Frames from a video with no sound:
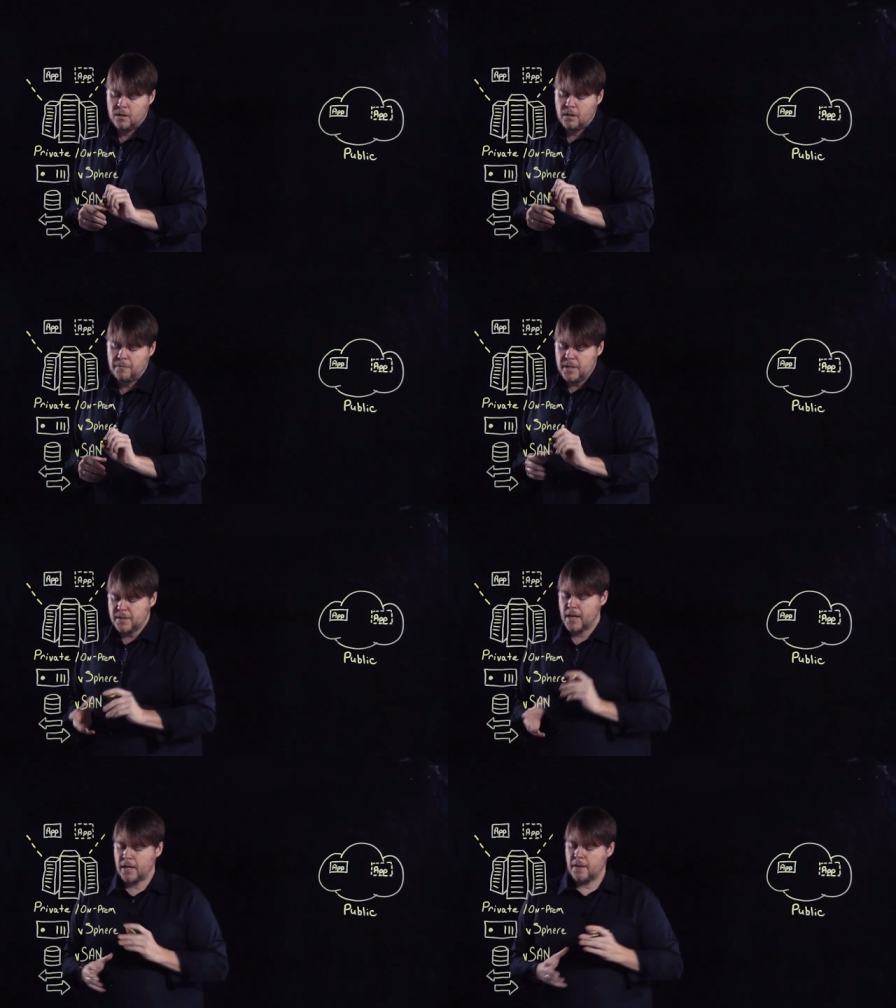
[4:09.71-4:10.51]
Now
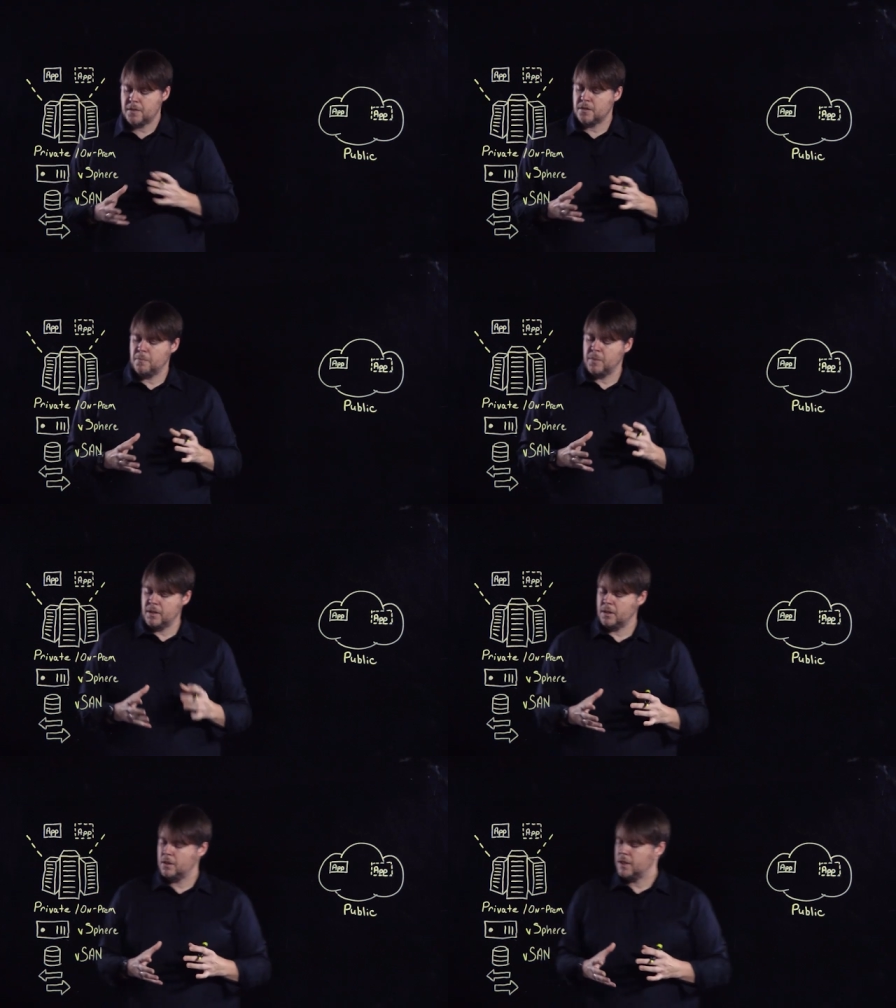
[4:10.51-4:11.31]
vSAN gives us the
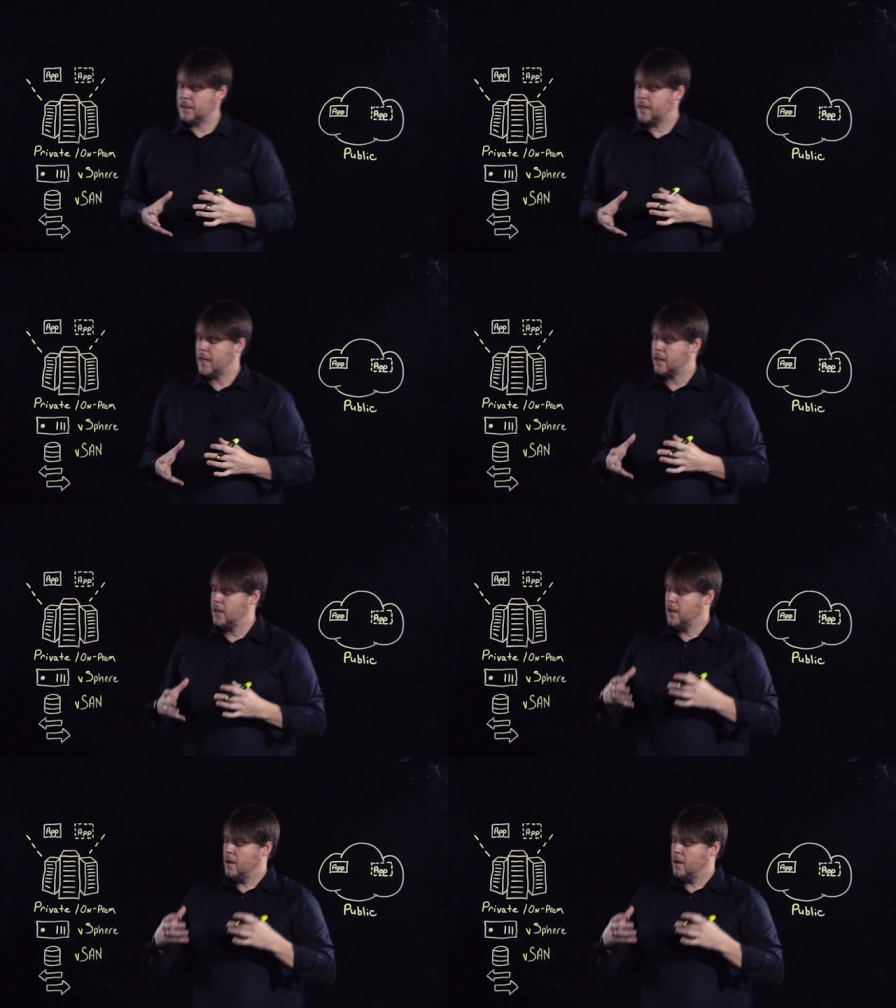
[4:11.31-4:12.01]
ability to take